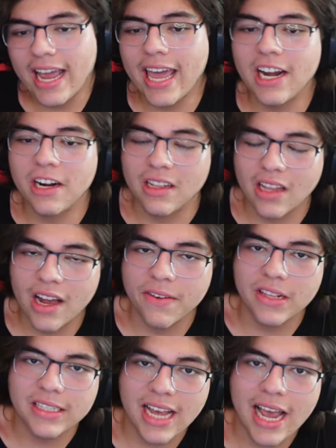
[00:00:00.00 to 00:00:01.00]
I hated a
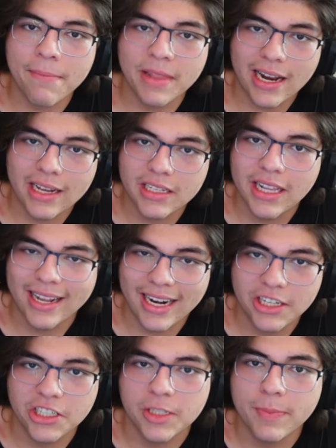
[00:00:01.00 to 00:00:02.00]
lot of the time that I
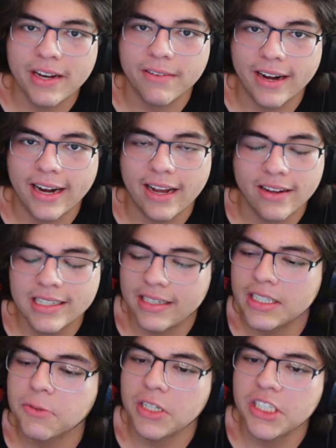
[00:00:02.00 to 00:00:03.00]
that I just spent right now.
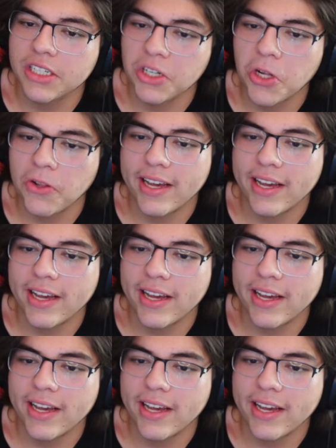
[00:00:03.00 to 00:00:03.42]
I just want you to know